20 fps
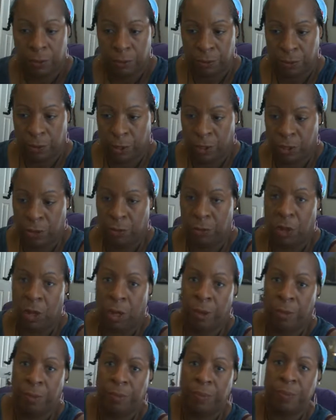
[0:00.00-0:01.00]
First of
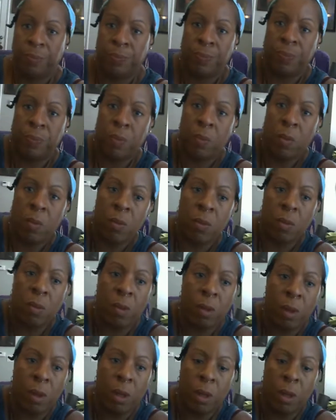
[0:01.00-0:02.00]
all,
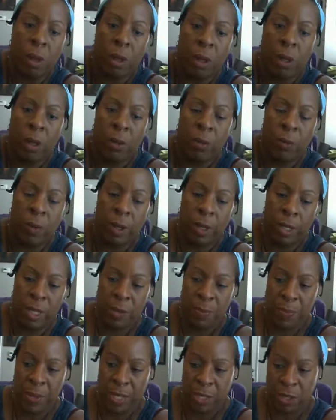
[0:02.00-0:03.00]
welcome
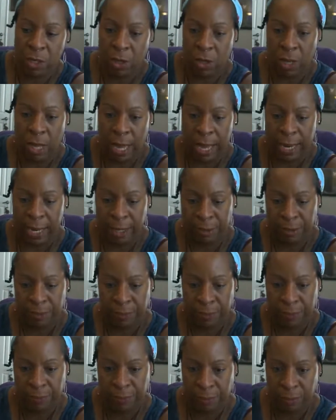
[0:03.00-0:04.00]
to Be So Light.
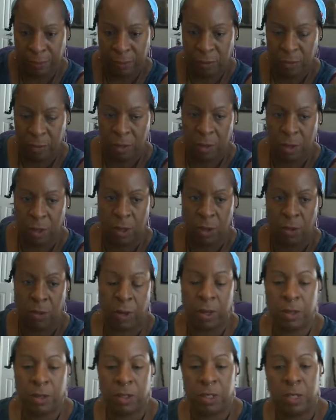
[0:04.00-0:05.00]

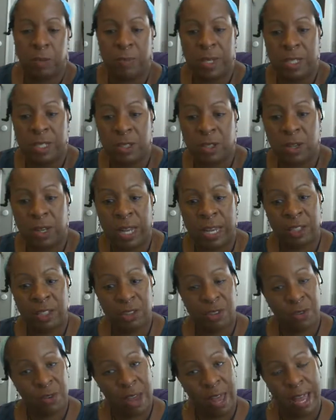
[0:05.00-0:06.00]
Welcome to the Be So Light
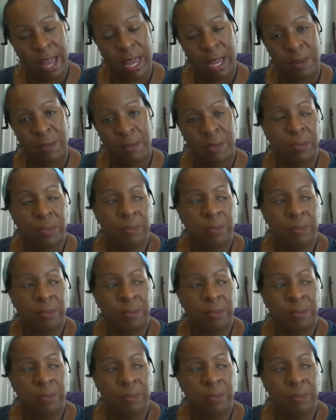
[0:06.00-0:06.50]
tribe.